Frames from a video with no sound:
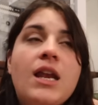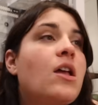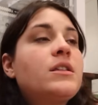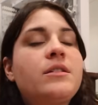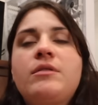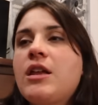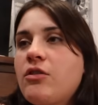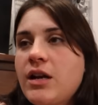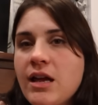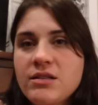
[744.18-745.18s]
And also
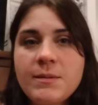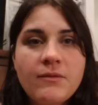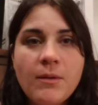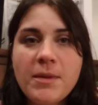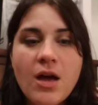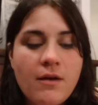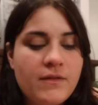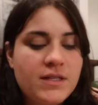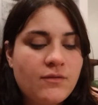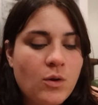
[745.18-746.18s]
another announcement from the
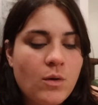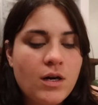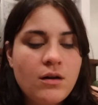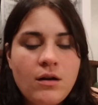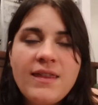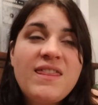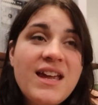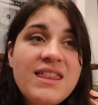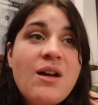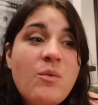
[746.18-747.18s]
office floor. I
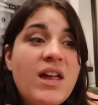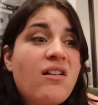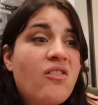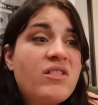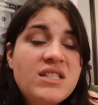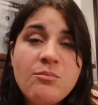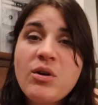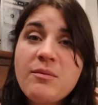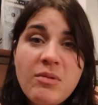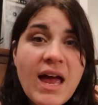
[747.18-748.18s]
think that we are going to
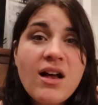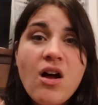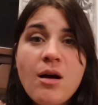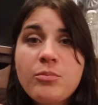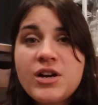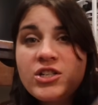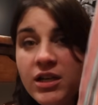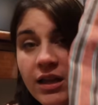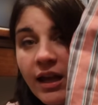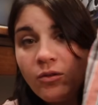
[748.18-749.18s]
bring back
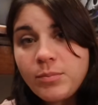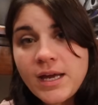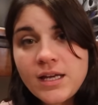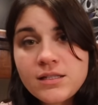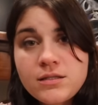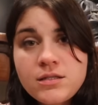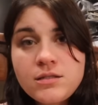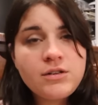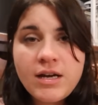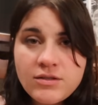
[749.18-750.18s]
Operation Clown Pants.
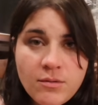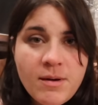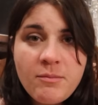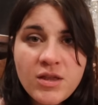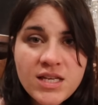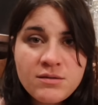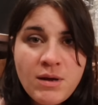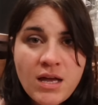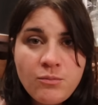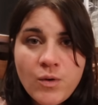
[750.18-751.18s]
Do you guys remember these
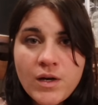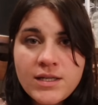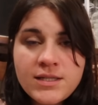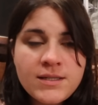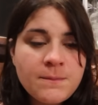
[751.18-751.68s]
bad boys?